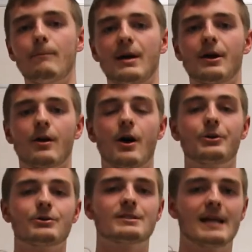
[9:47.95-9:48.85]
better
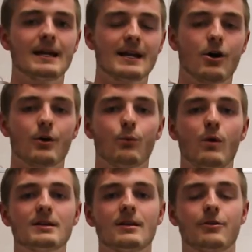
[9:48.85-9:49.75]
understanding on
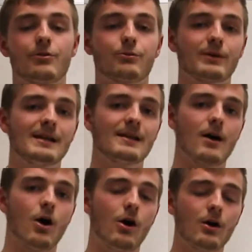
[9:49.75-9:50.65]
what the three
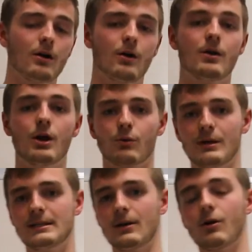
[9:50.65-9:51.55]
are
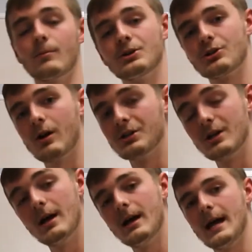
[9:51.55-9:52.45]
retail arbitrage,
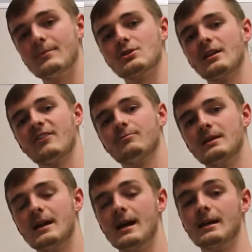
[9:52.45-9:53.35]
Amazon
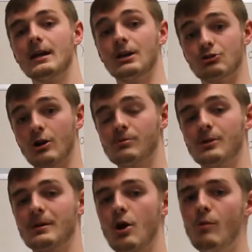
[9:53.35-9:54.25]
FBA, and
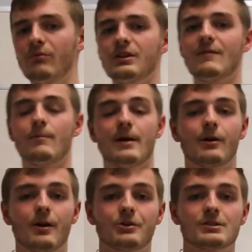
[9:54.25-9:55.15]
dropshipping. Hopefully you have a
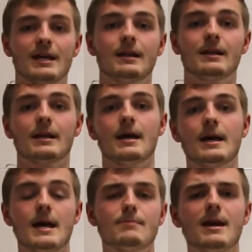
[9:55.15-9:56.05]
better understanding,
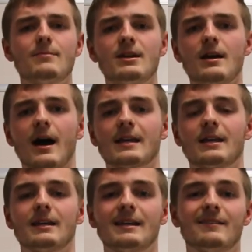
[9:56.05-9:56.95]
and maybe I
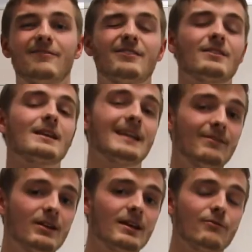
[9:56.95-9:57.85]
can
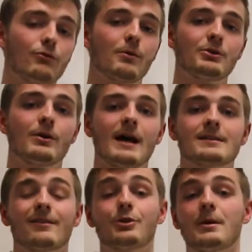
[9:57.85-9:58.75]
even inform you guys
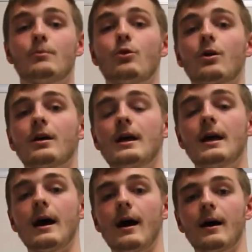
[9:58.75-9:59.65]
a little bit more.
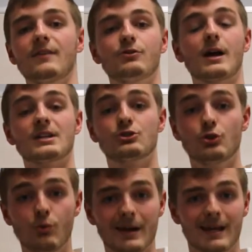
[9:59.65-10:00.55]
If you guys
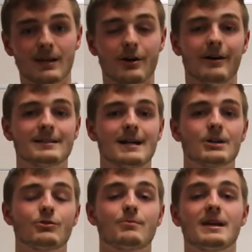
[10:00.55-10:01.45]
do want to get in
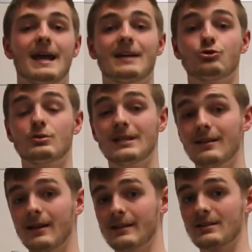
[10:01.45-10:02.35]
contact with me and you
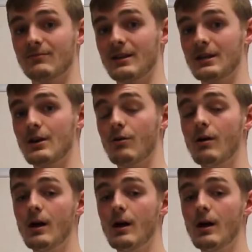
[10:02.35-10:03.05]
did like this video,